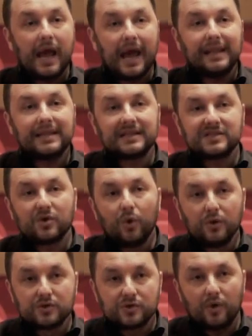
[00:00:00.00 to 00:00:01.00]
and that's
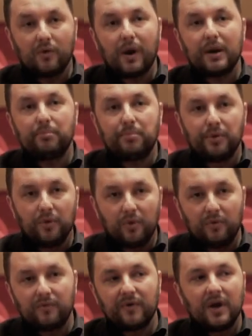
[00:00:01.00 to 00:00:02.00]
also one
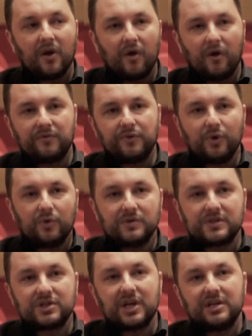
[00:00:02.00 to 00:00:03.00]
proof of
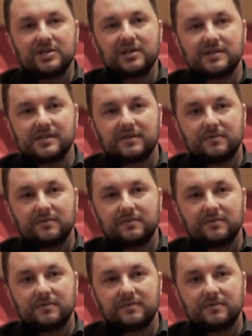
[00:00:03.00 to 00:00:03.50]
those changes.